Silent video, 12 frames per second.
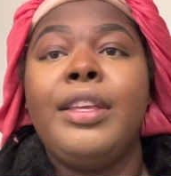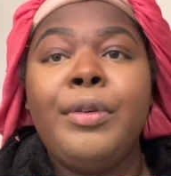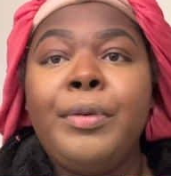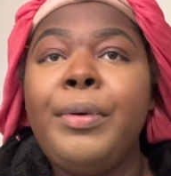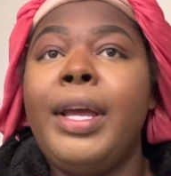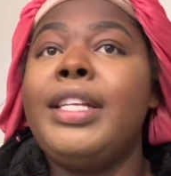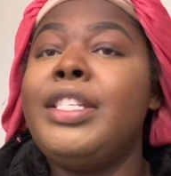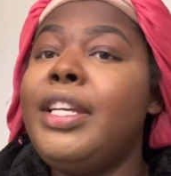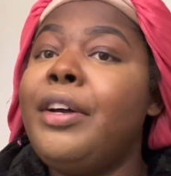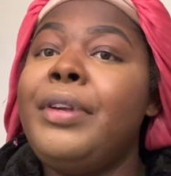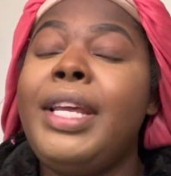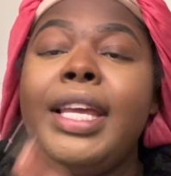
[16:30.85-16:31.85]
you and
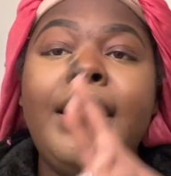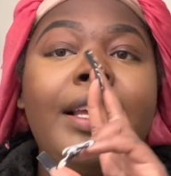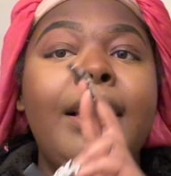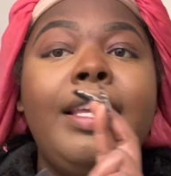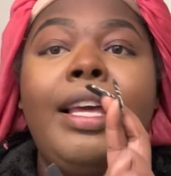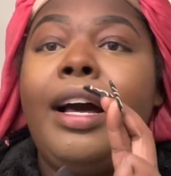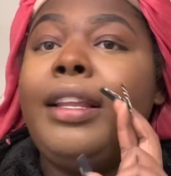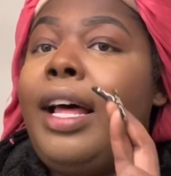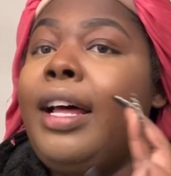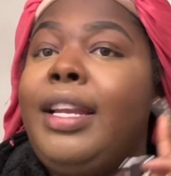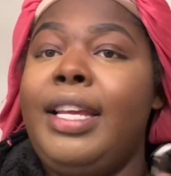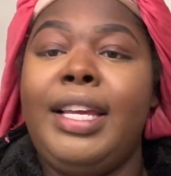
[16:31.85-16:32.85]
G.O.D., y'all
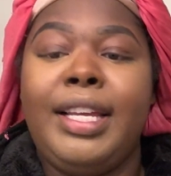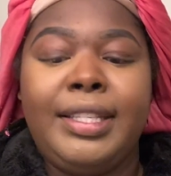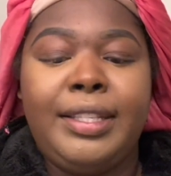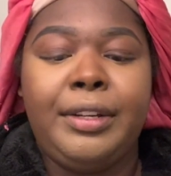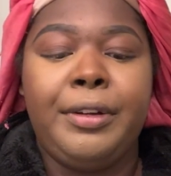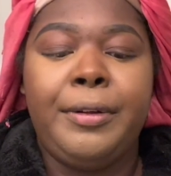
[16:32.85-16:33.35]
locked in, so.